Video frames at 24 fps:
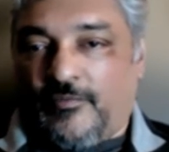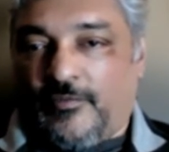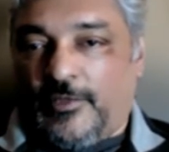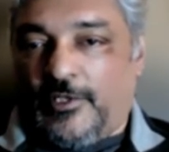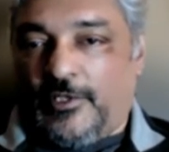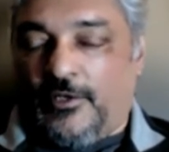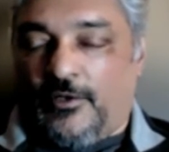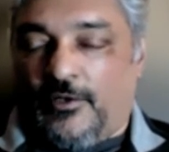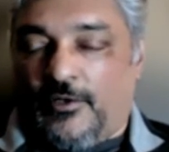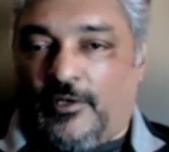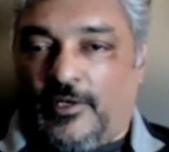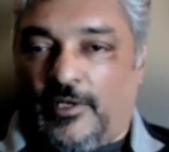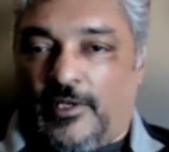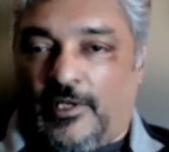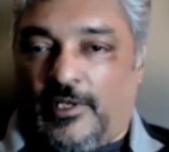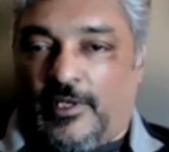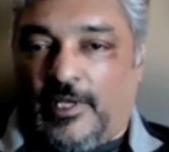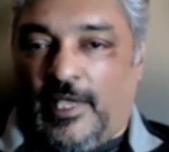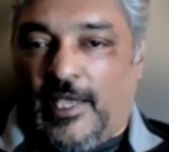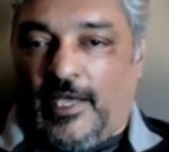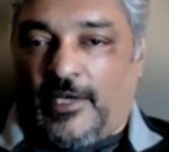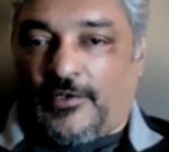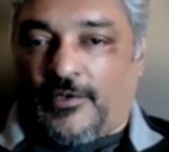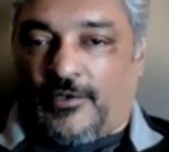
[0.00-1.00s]
you know, an
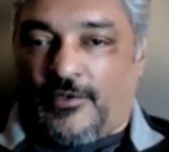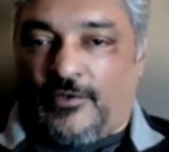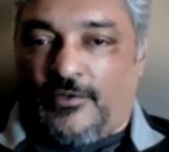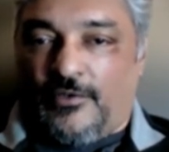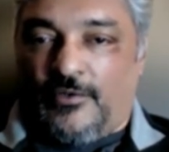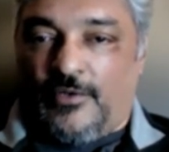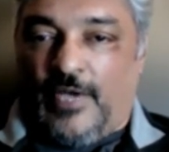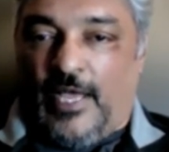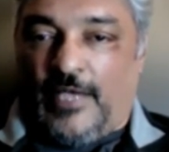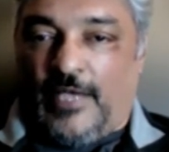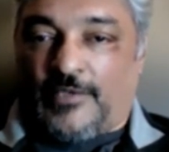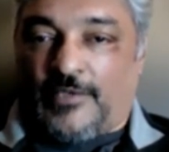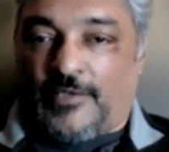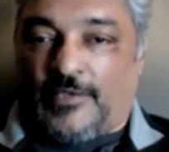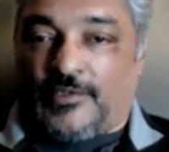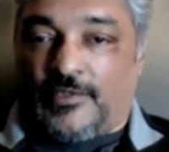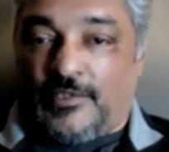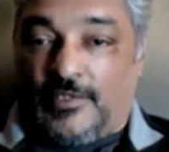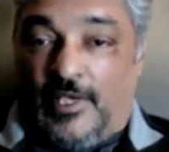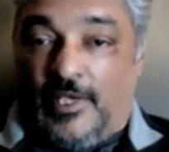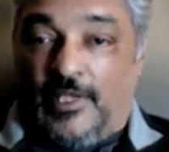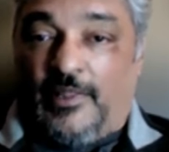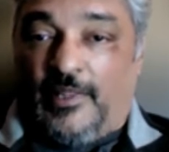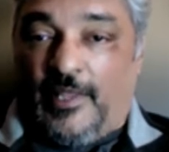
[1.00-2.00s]
actor who hasn't
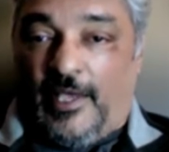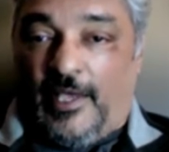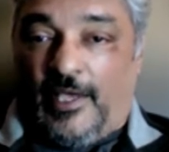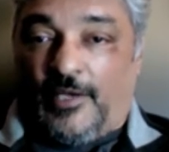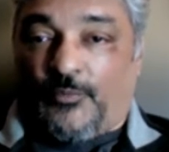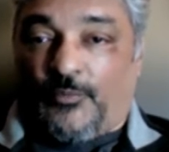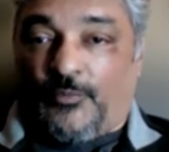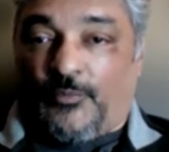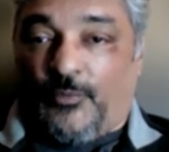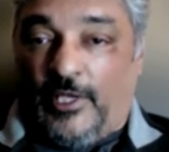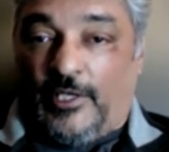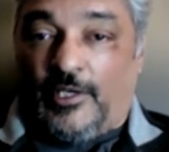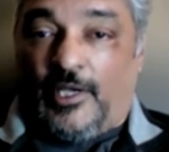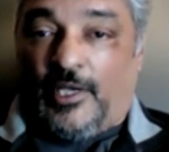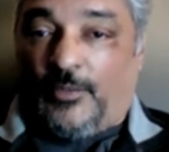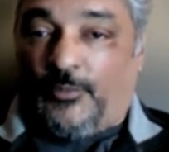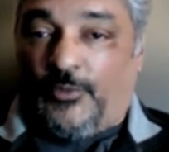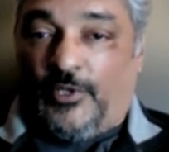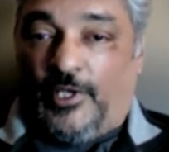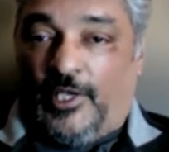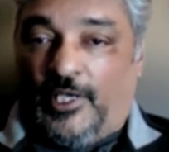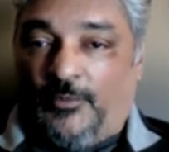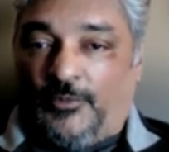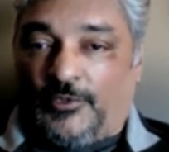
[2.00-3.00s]
done that may not
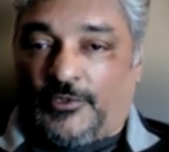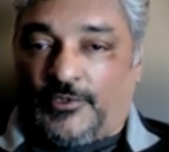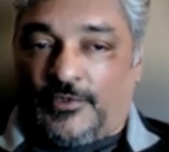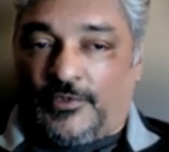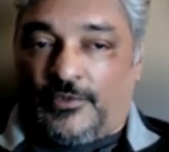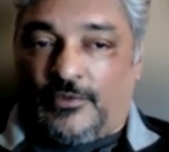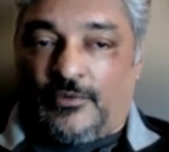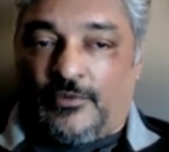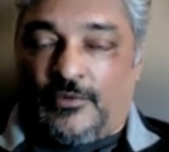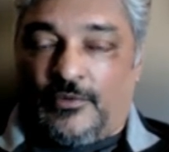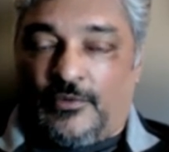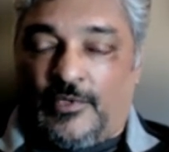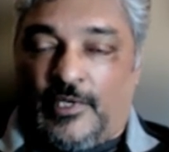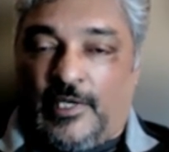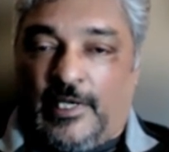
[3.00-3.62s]
be able to,